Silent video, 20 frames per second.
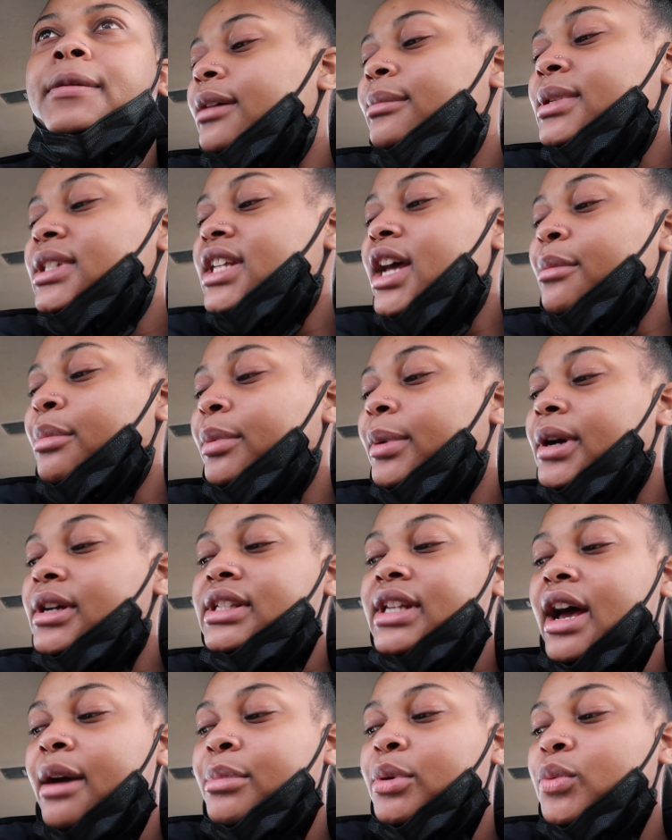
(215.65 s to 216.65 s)
I'm the type of
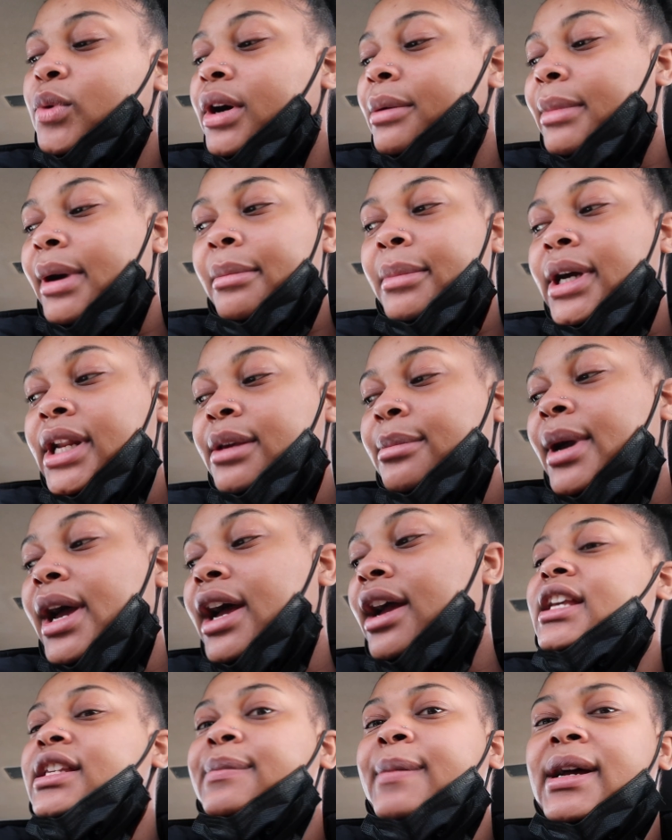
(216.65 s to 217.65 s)
person, I'll be wanting my money
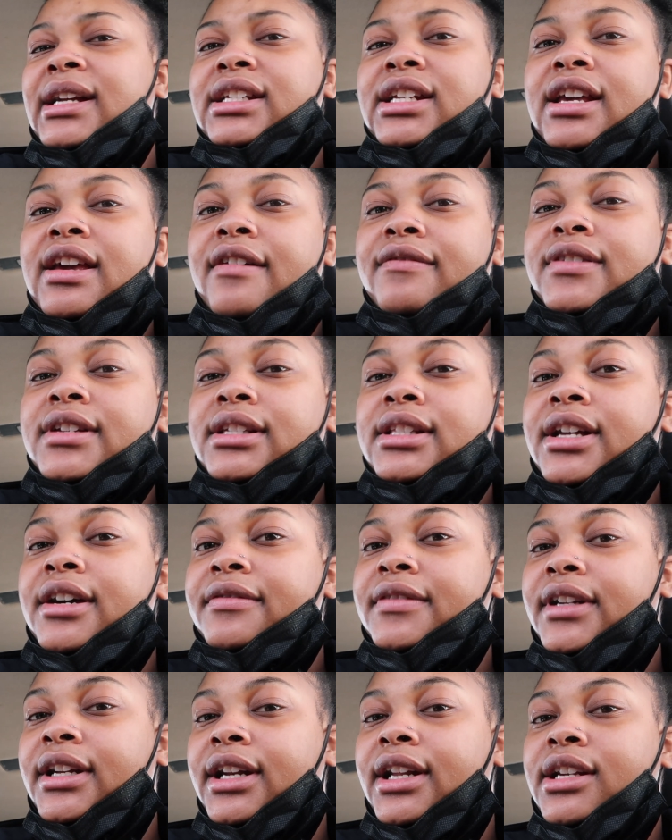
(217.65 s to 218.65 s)
back, especially if it's
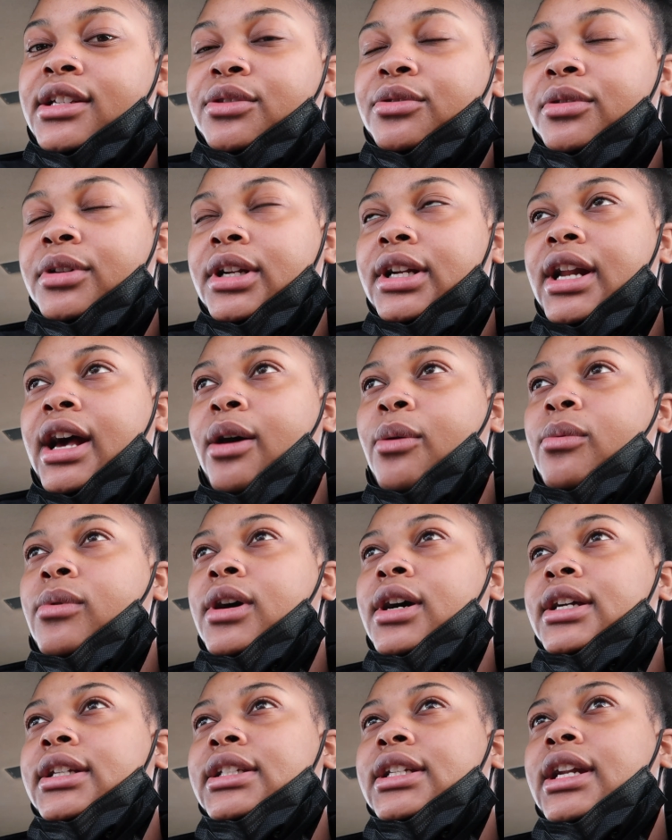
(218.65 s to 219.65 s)
nothing in that store that I
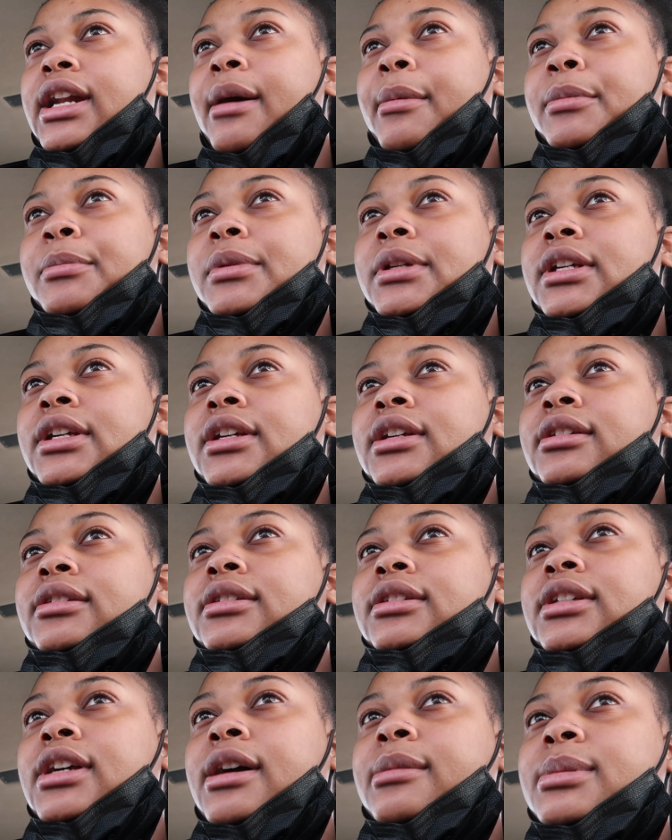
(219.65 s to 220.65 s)
want. Then I'm gonna be
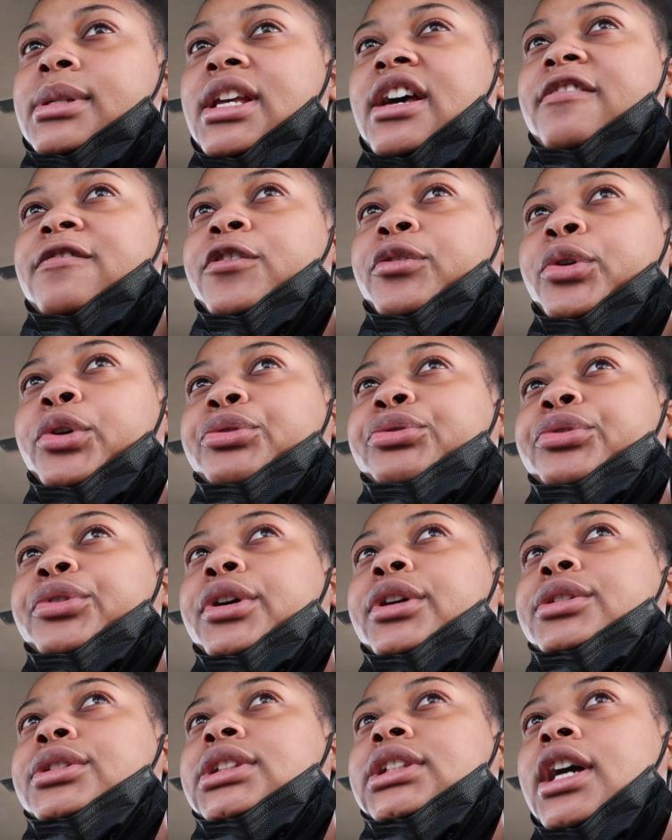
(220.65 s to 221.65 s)
upset for real for
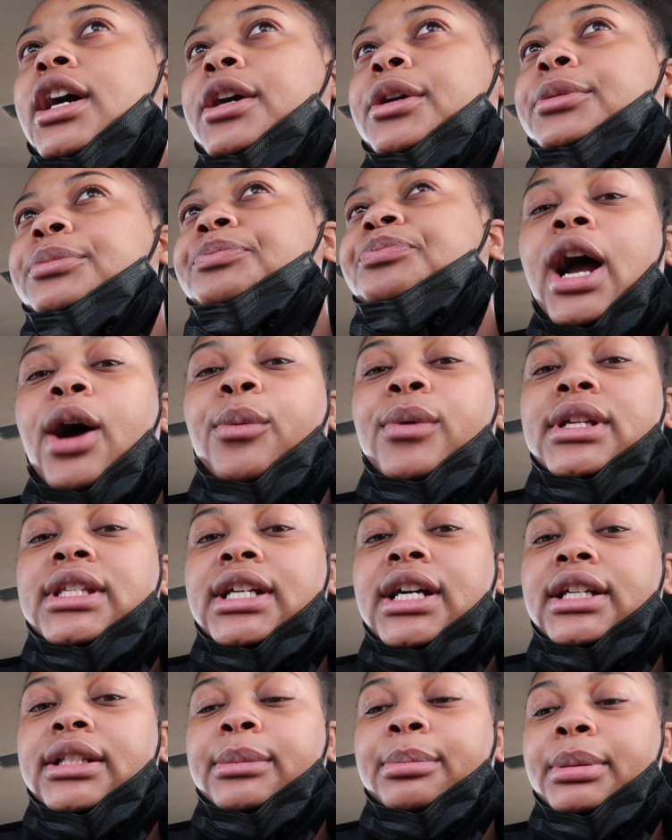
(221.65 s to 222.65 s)
real. So I went
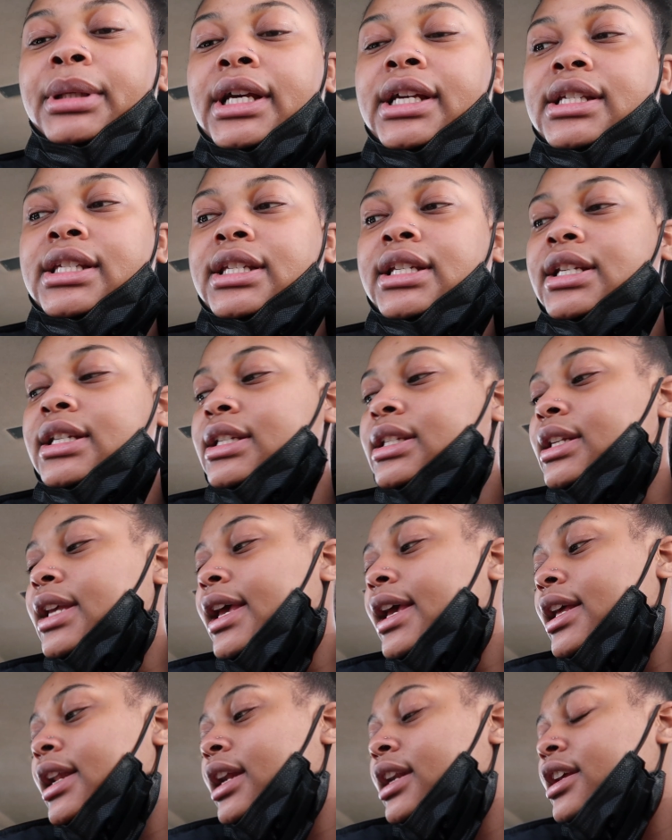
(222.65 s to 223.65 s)
to other places
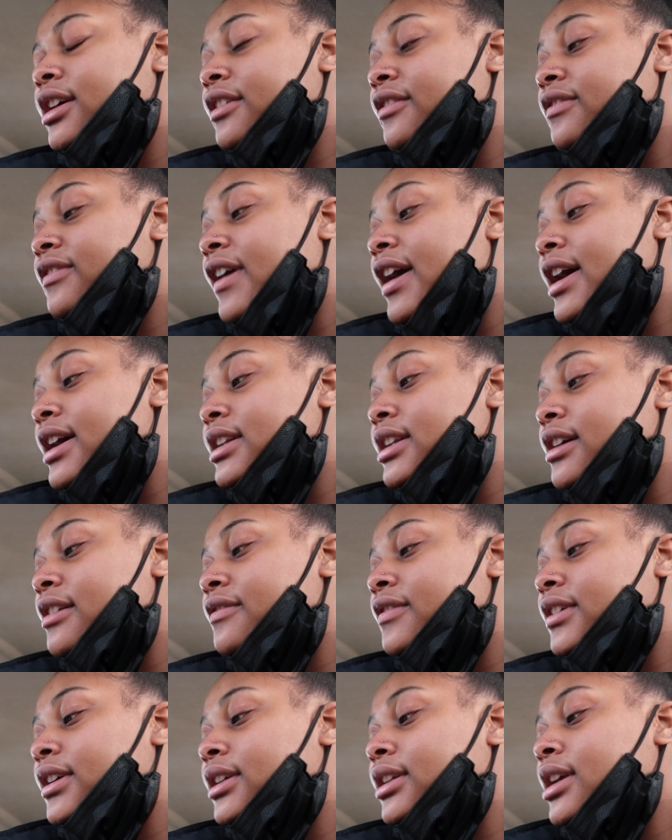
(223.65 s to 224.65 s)
and I didn't find
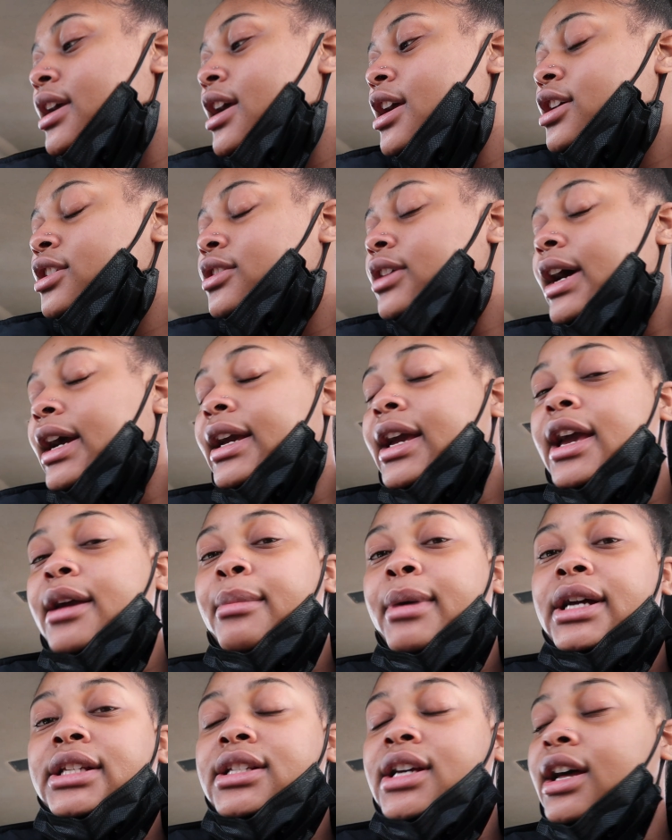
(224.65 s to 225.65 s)
nothing, so I came
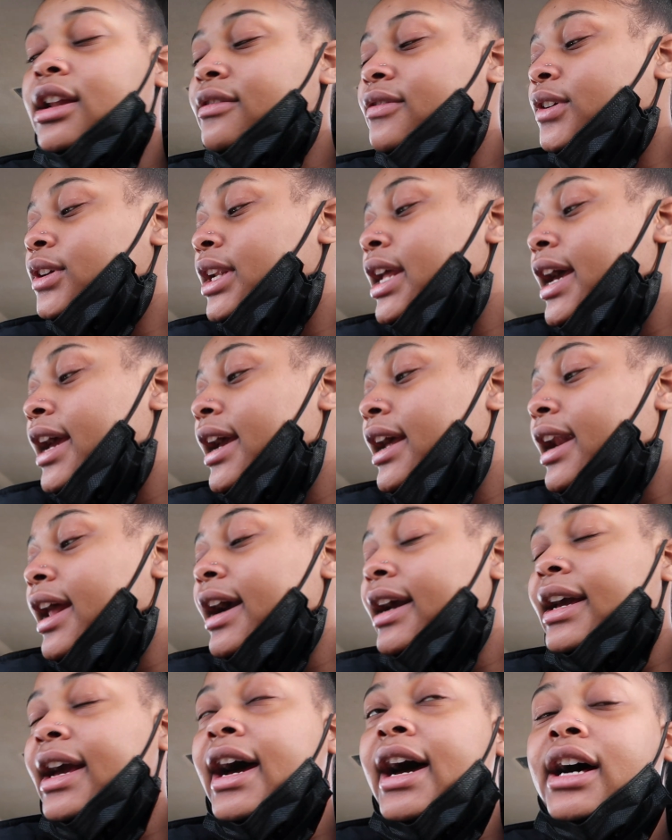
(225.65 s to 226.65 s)
back to Olive Olay and
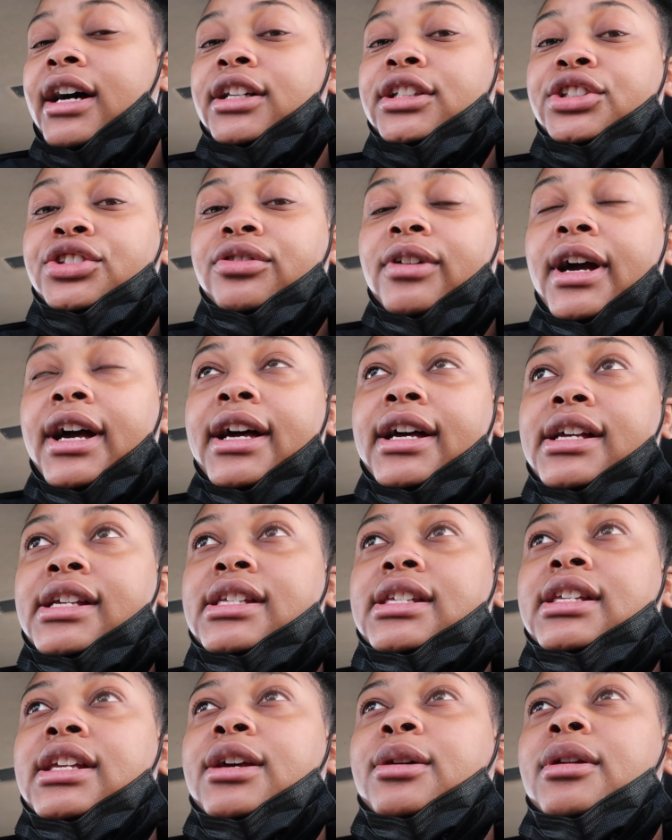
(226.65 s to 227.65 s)
I got a
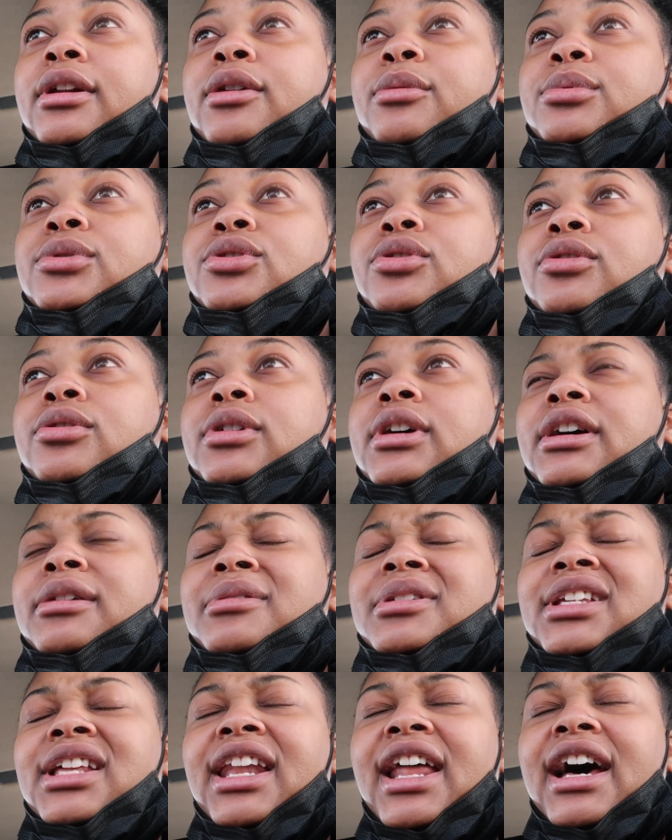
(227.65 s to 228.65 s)
dress, and it was a
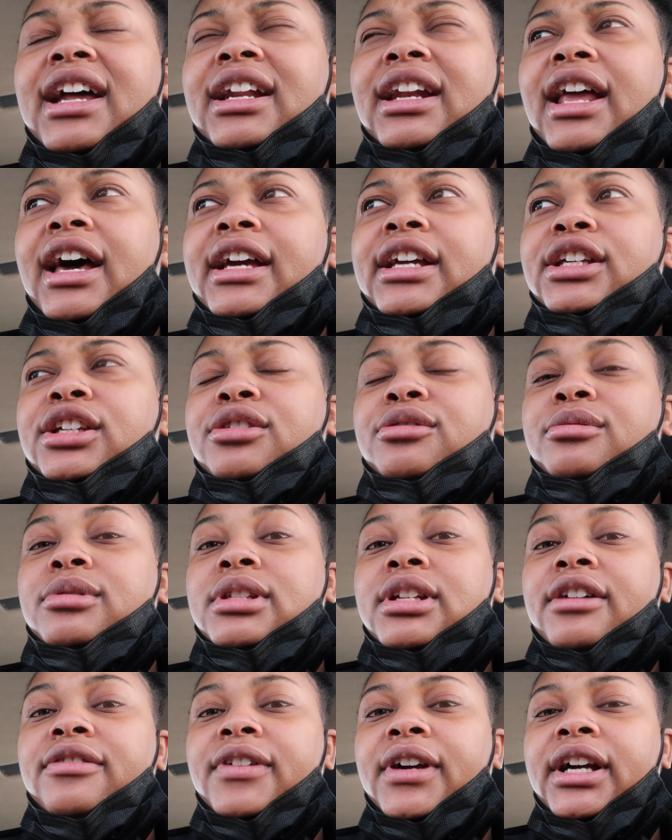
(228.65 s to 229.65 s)
lot of like cute
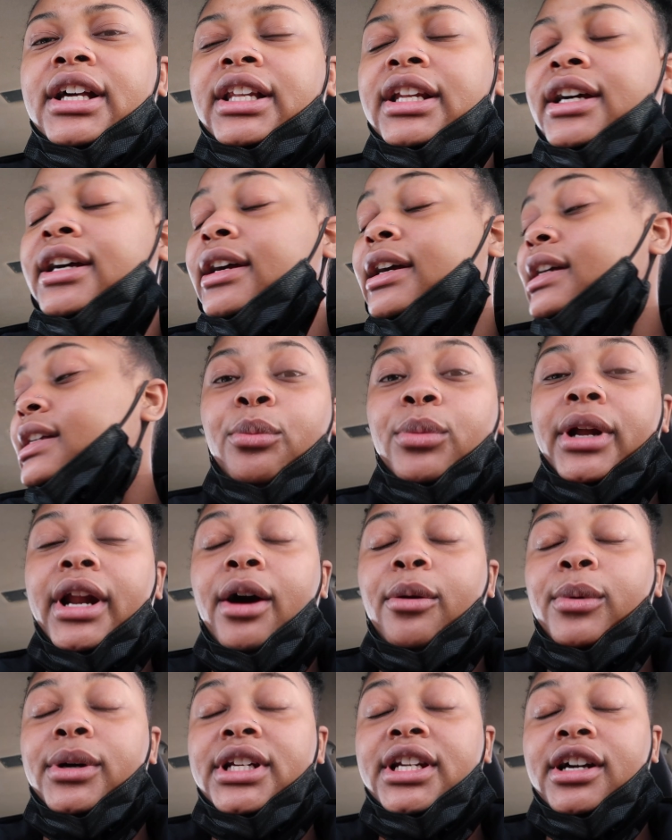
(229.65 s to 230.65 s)
stuff in clearance. When
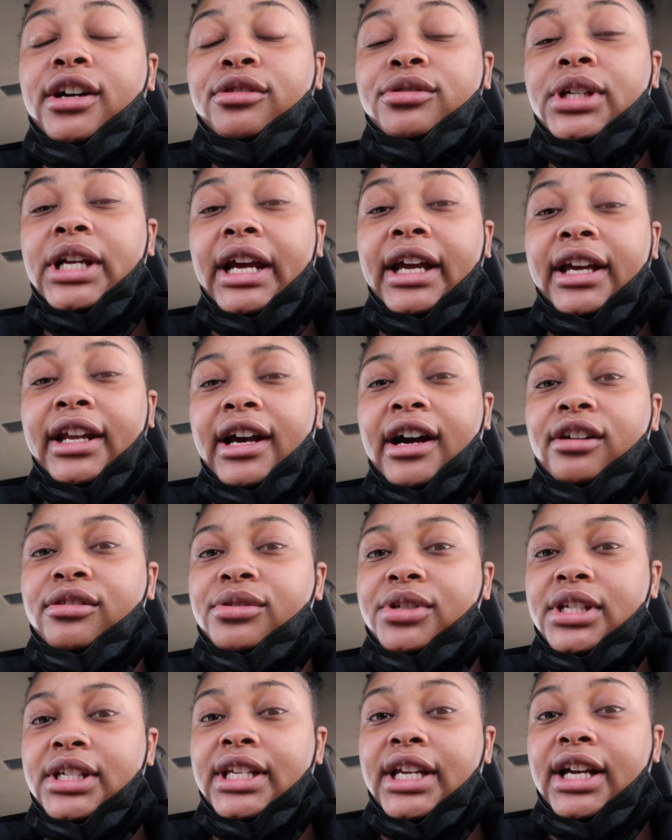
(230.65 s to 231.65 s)
I went to go check it out,
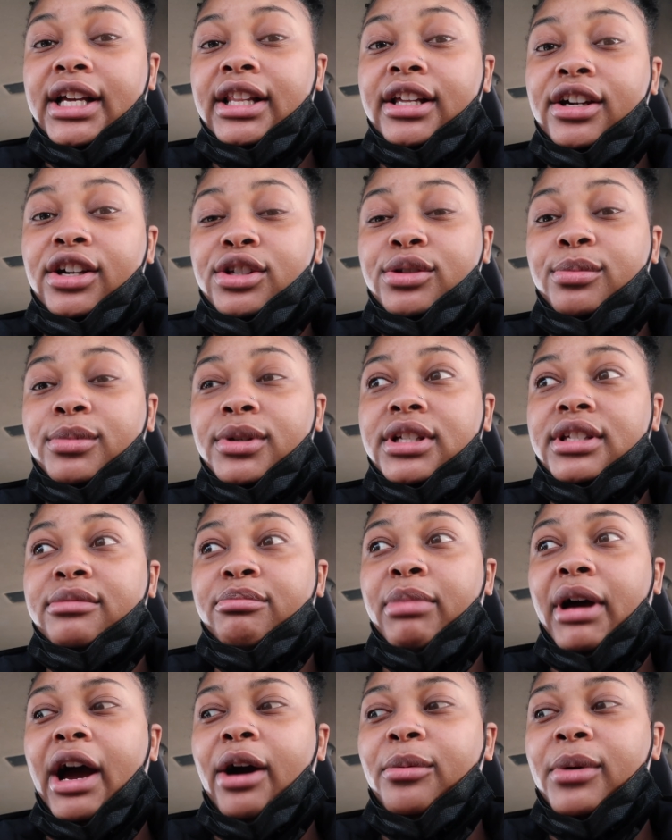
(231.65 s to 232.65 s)
she said clearance was
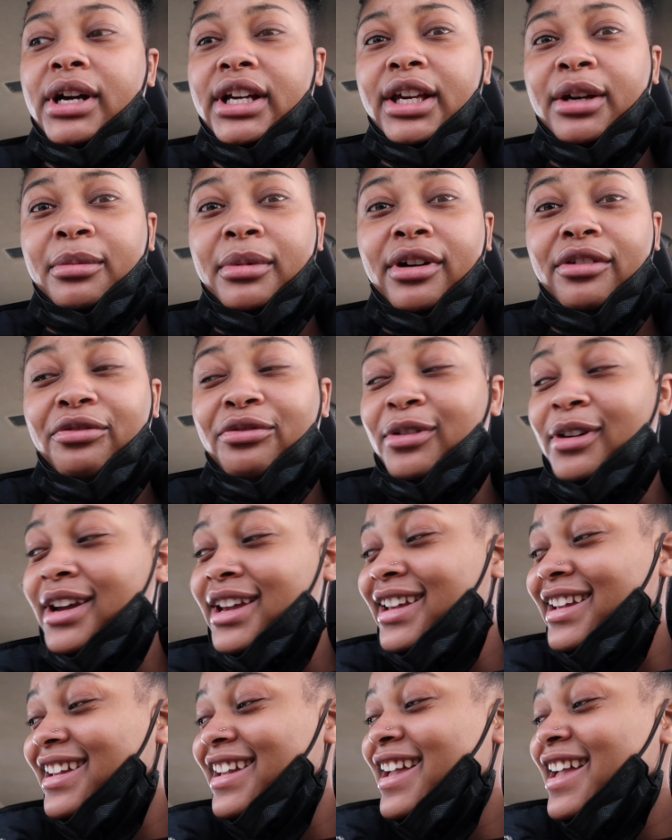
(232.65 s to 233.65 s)
buy one get one
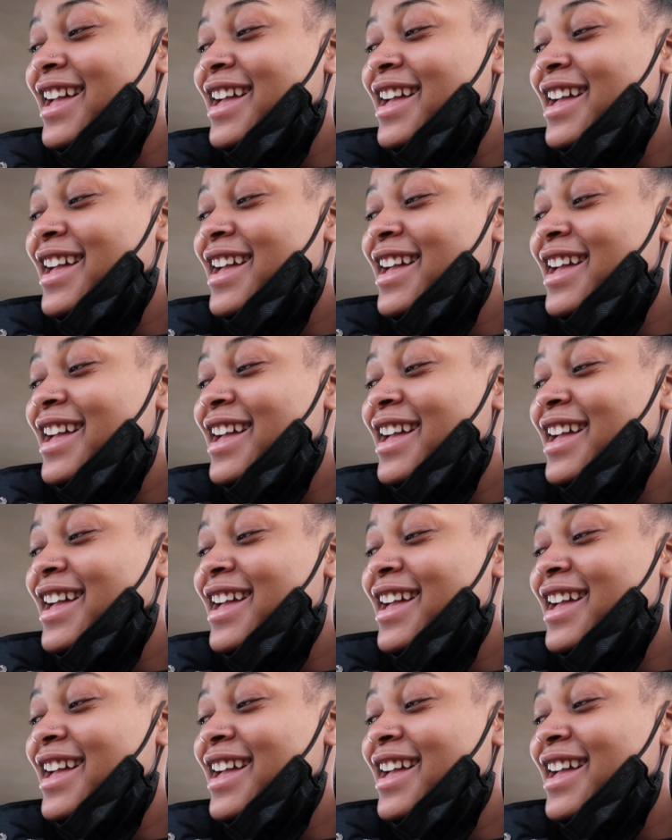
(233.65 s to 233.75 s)
free.